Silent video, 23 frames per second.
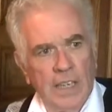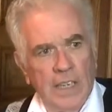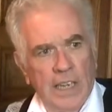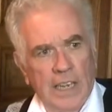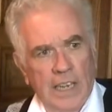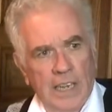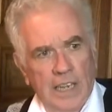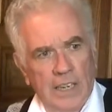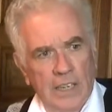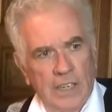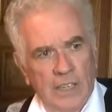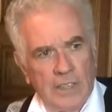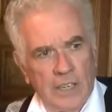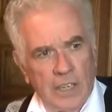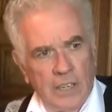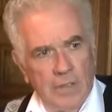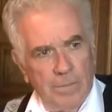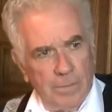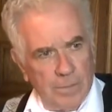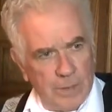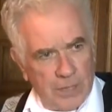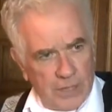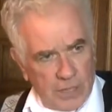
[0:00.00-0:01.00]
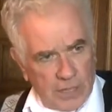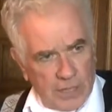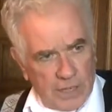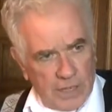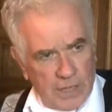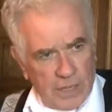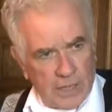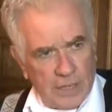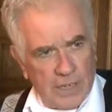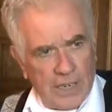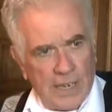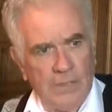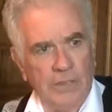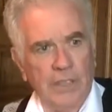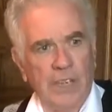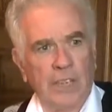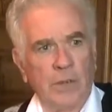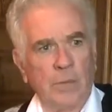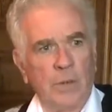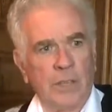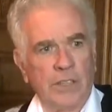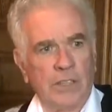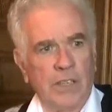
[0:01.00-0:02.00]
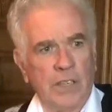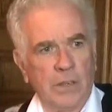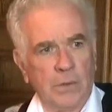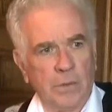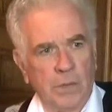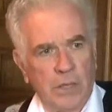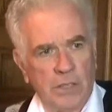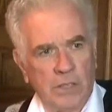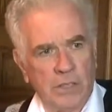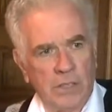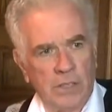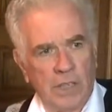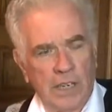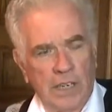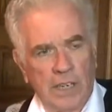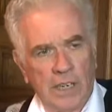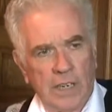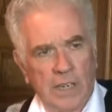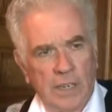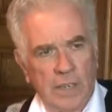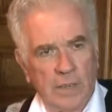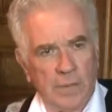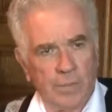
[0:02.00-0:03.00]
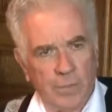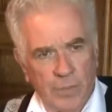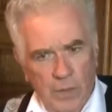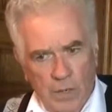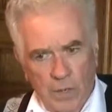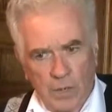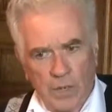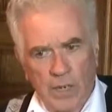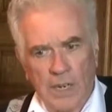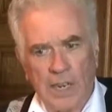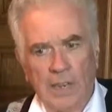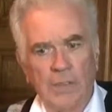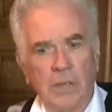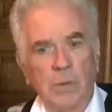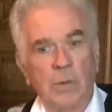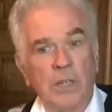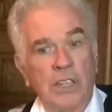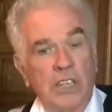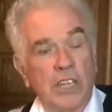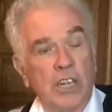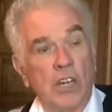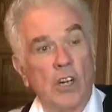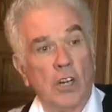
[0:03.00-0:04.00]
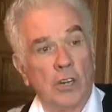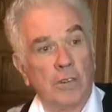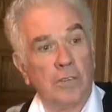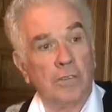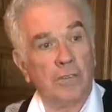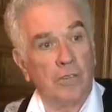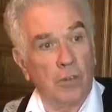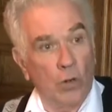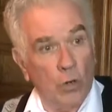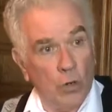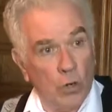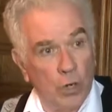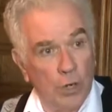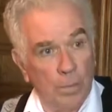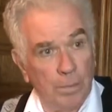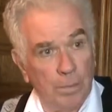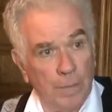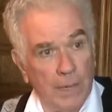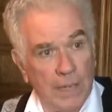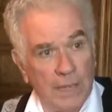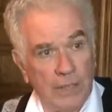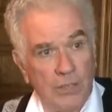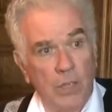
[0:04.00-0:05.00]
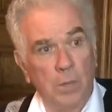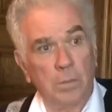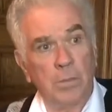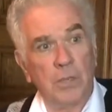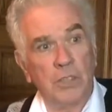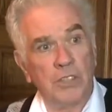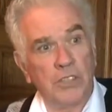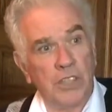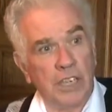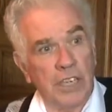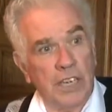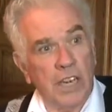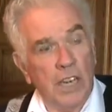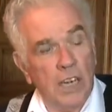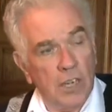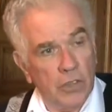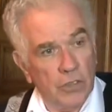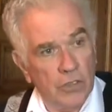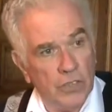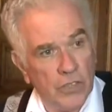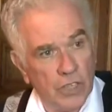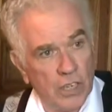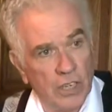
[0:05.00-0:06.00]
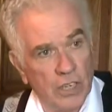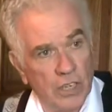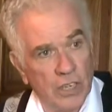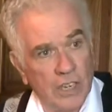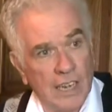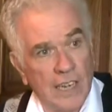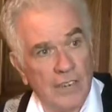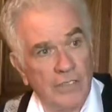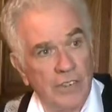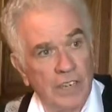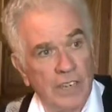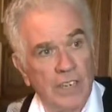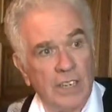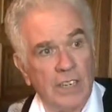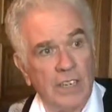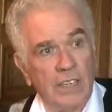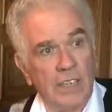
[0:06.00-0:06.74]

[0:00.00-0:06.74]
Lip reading: The government are having what they call a forum, and Dublin City Council are having